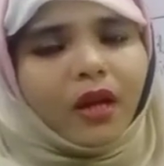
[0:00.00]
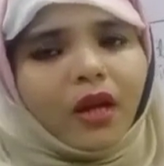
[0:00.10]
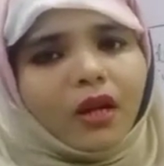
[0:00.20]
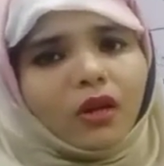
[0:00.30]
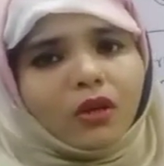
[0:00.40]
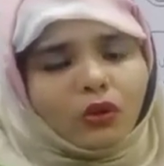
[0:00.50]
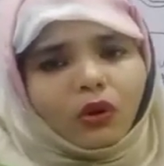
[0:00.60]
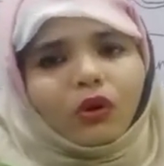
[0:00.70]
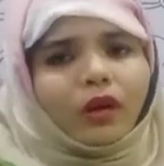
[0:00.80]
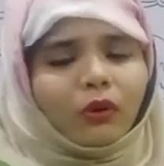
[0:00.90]
So
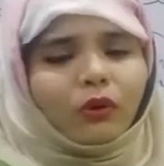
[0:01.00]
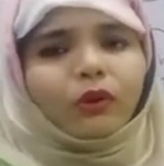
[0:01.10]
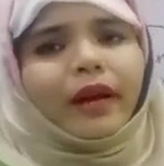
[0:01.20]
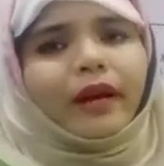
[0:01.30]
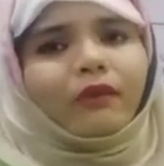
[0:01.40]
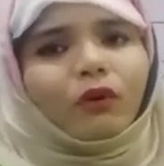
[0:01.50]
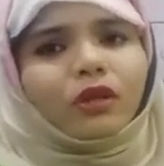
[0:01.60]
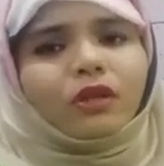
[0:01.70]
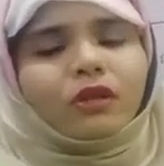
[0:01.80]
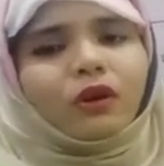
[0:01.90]
now you get what
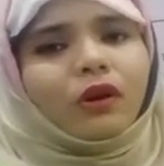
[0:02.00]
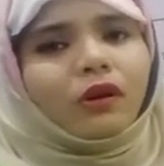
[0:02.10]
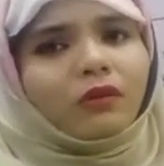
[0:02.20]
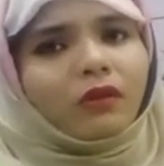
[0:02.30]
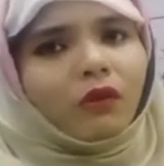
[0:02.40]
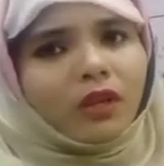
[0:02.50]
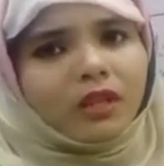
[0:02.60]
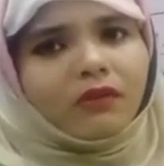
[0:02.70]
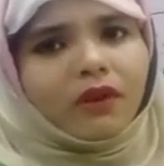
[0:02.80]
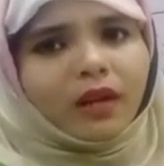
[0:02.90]
is
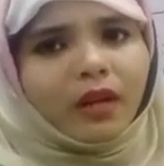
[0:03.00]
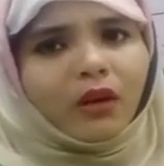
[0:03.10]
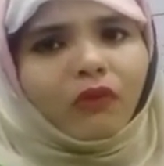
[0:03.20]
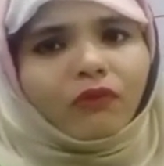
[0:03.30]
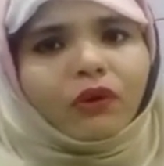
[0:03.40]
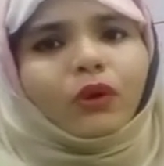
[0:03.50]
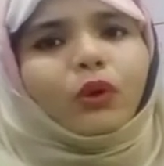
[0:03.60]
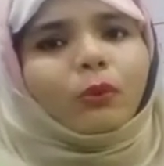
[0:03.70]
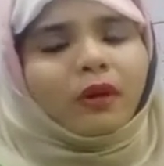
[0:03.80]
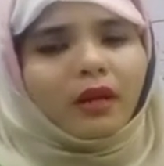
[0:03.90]
the working of your
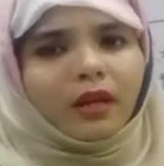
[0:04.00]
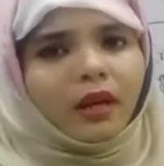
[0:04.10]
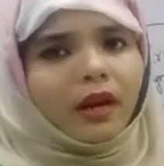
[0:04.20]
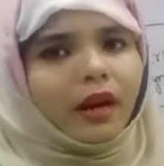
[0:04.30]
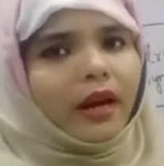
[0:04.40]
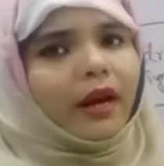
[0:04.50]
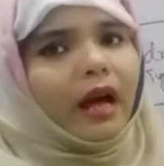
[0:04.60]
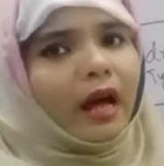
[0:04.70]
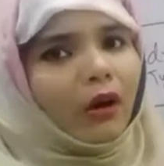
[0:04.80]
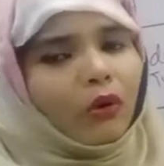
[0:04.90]
human ear and
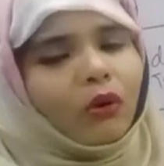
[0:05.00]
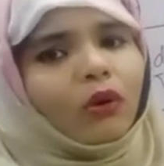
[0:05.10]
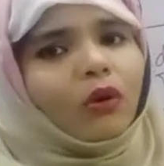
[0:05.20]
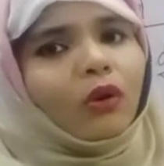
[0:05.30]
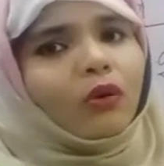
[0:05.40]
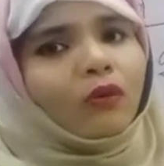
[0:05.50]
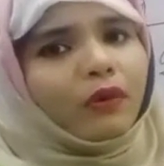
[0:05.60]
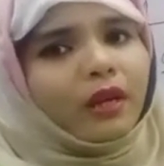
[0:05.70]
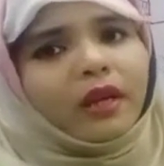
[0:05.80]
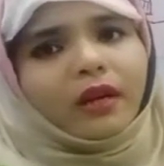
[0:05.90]
how we
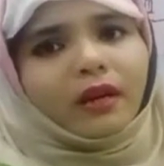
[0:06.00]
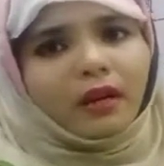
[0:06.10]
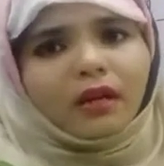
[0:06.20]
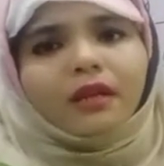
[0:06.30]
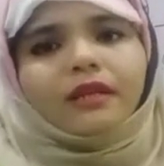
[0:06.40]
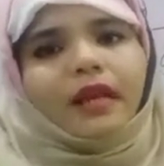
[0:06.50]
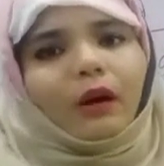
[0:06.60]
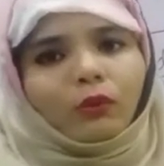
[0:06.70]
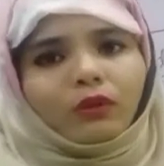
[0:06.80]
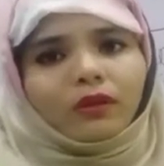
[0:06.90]
hear
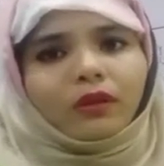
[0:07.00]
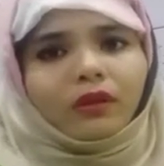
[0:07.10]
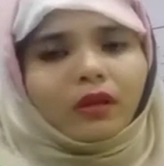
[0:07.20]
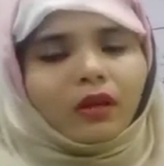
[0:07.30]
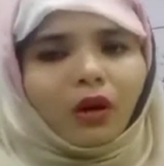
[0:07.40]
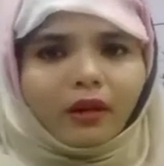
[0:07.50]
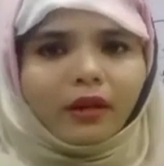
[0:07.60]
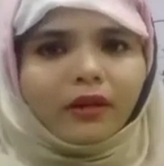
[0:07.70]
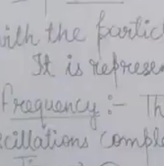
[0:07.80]
sound. Got it?